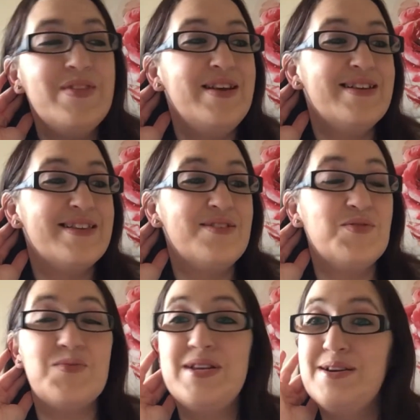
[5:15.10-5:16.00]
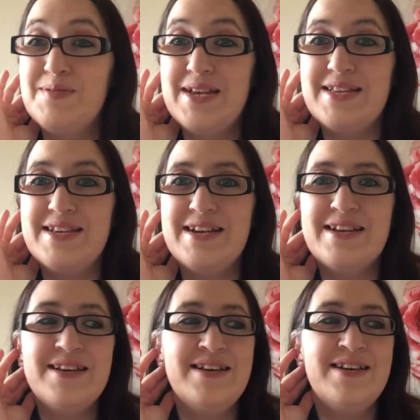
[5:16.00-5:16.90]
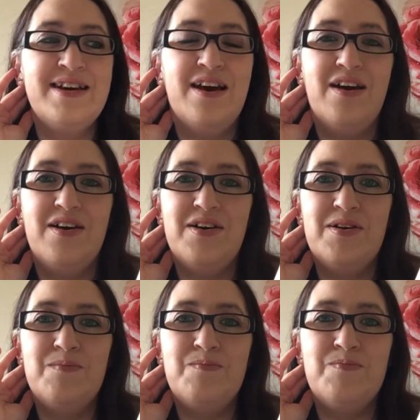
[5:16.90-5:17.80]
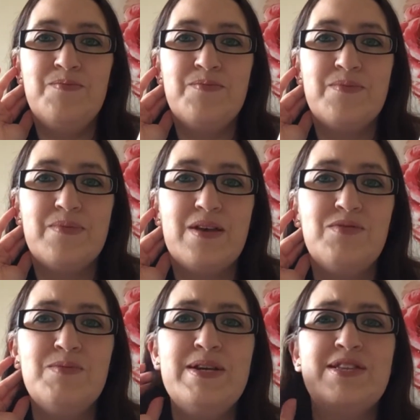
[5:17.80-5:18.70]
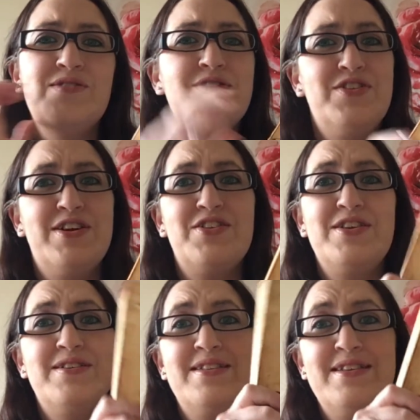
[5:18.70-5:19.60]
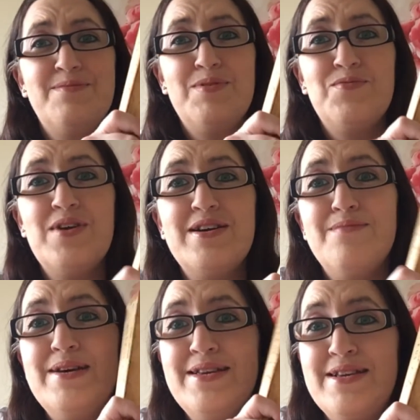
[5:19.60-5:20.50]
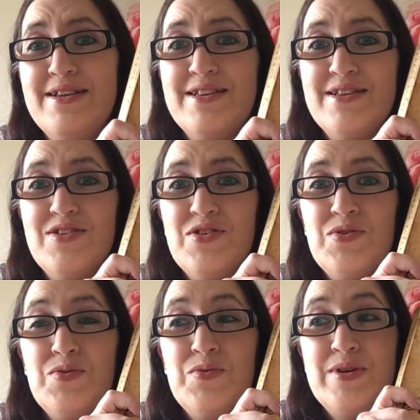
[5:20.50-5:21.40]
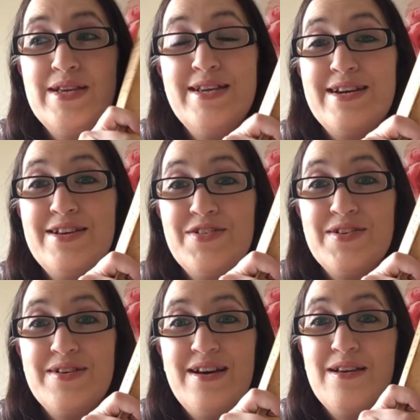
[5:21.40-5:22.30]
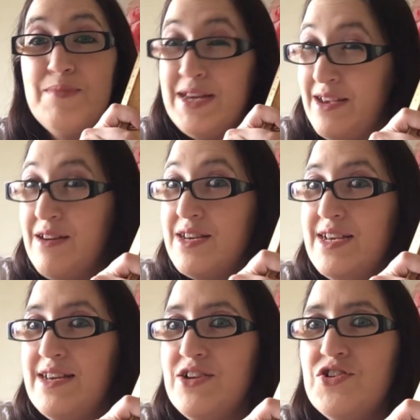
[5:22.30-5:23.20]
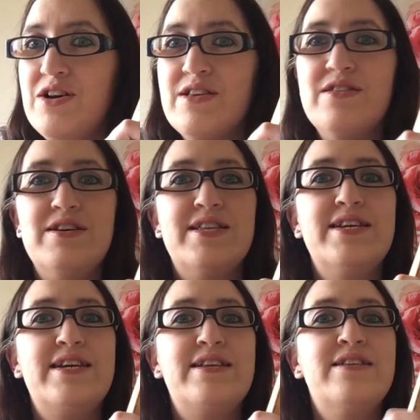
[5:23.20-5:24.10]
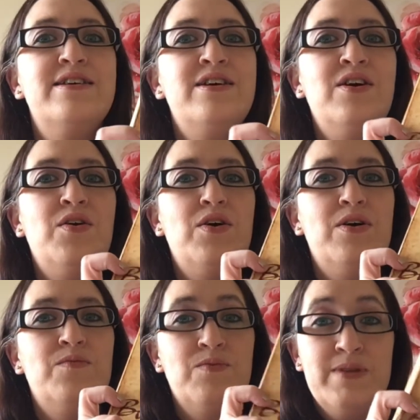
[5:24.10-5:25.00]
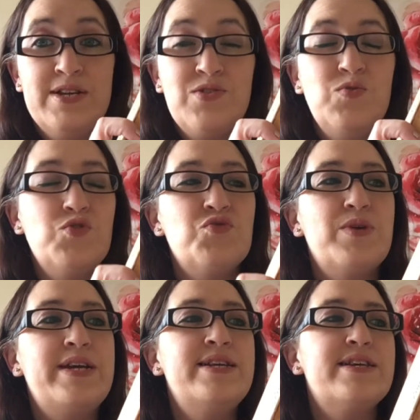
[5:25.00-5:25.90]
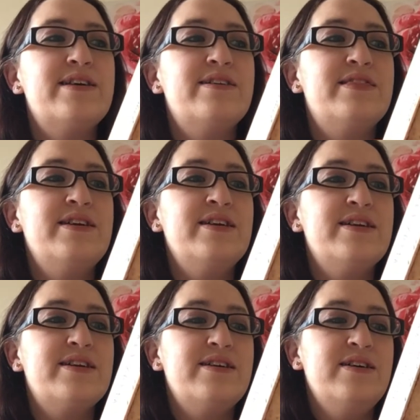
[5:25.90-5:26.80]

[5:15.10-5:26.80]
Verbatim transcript: as I said it was really upsetting um, I was a bit astonished actually because this had been recommended to a teenager, and I mean a young teenager like 13, um, from their school to read. And I think